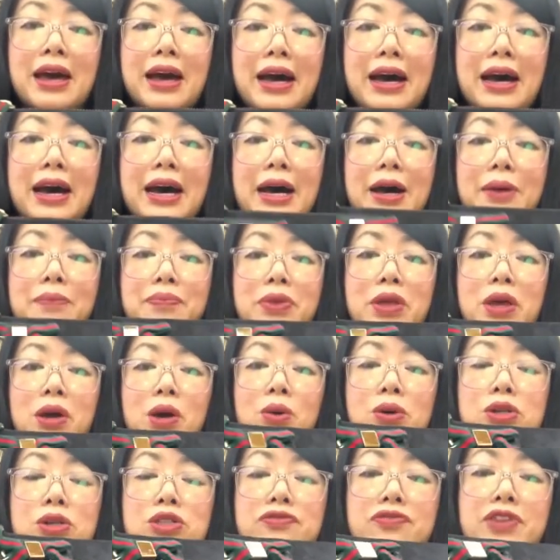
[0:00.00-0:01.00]
um,
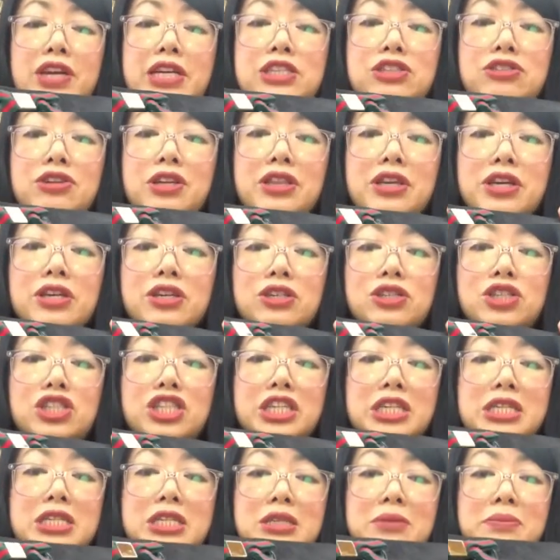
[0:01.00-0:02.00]
featuring the
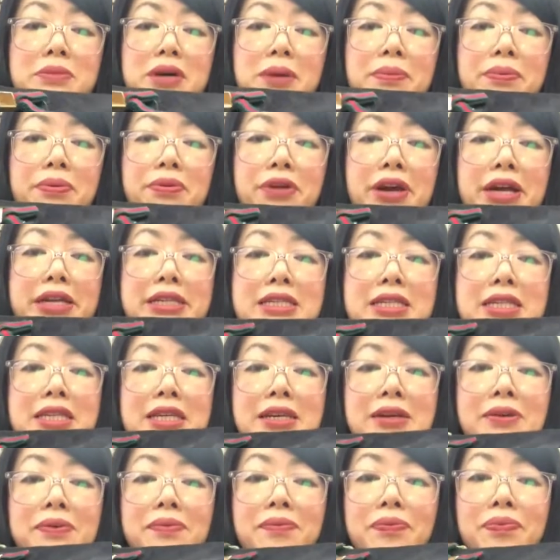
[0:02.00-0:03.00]
Guccissima print.
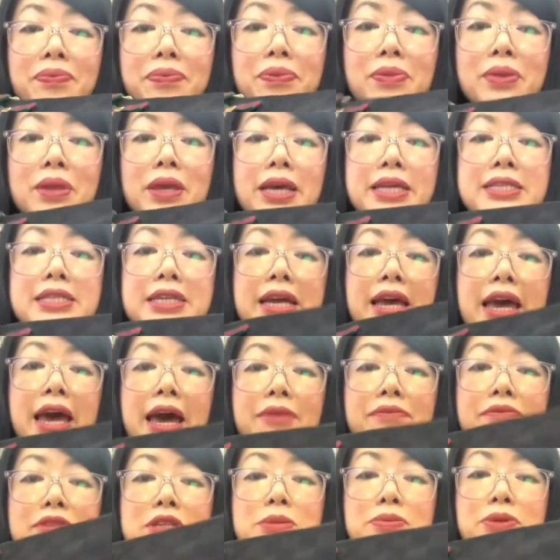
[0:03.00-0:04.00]
It's a
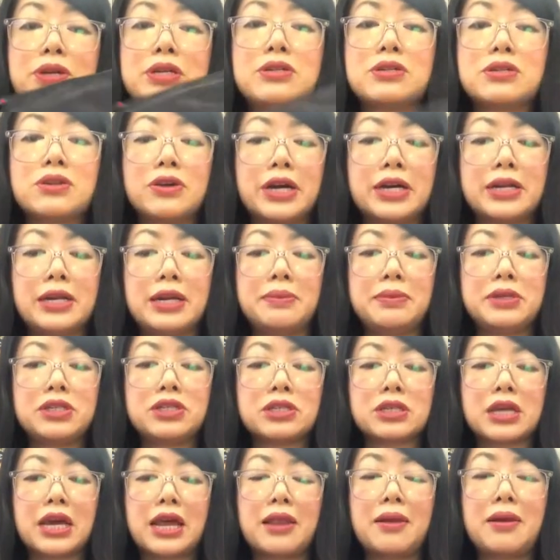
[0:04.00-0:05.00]
canvas print, sorry, let me
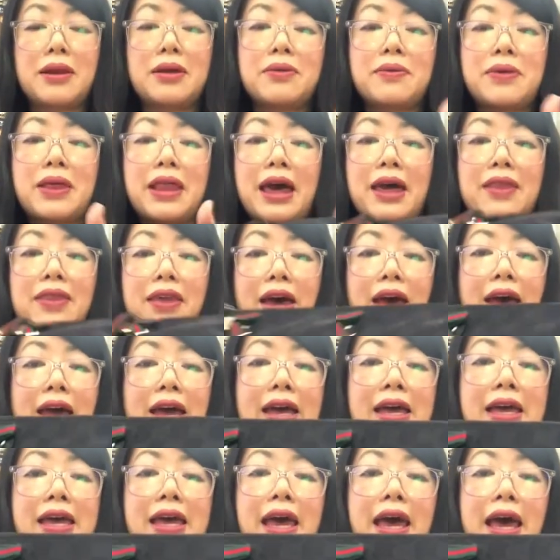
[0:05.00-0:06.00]
just get a little bit of that there.
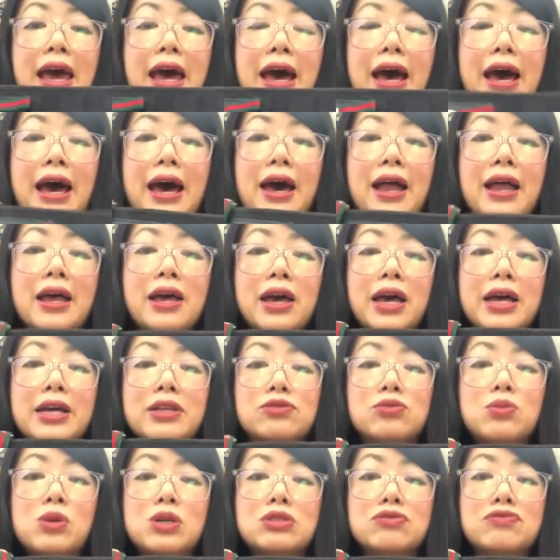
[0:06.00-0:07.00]
Uh,
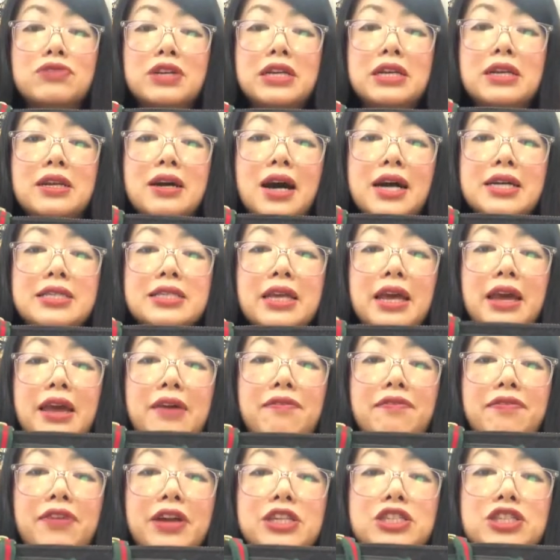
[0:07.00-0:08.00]
it's what's really nice,
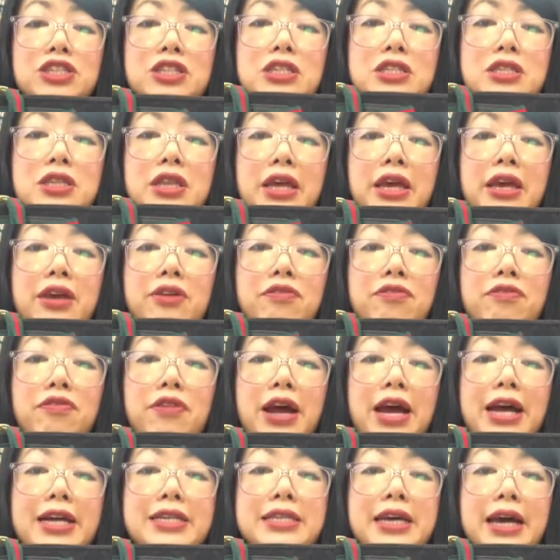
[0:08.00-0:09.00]
it features the
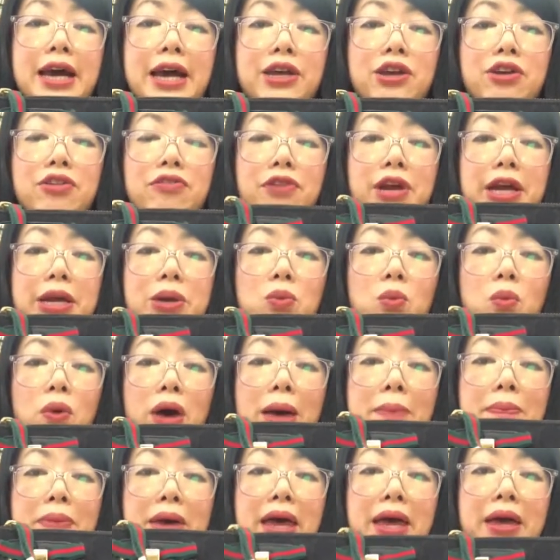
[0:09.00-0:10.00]
red and green
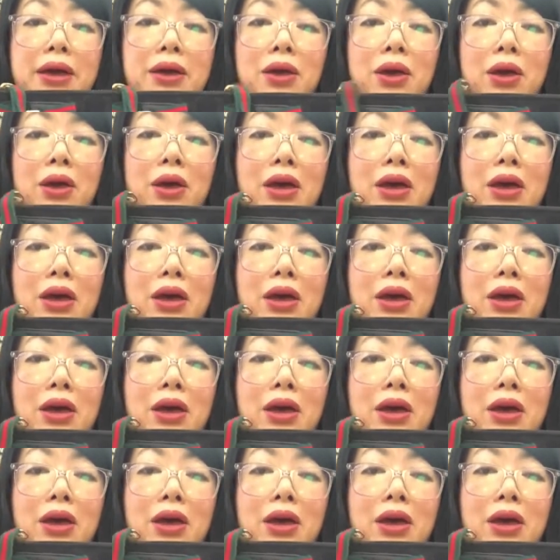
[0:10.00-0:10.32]
webbing,